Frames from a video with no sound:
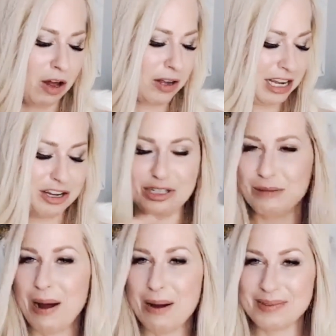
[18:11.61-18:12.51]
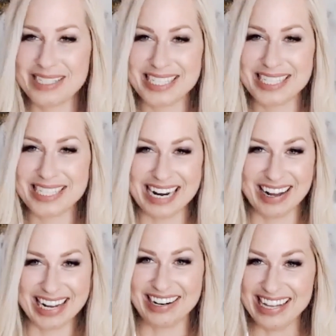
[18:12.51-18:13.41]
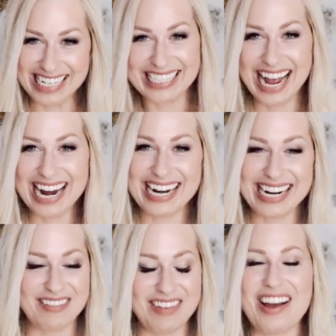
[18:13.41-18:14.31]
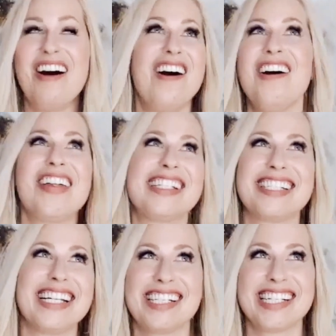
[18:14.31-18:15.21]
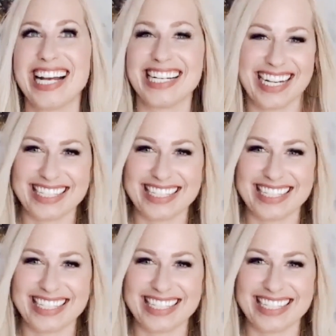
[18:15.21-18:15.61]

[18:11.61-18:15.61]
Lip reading: I'll get goosebumps and I'll get all excited and I'm like, oh, this is such a yes.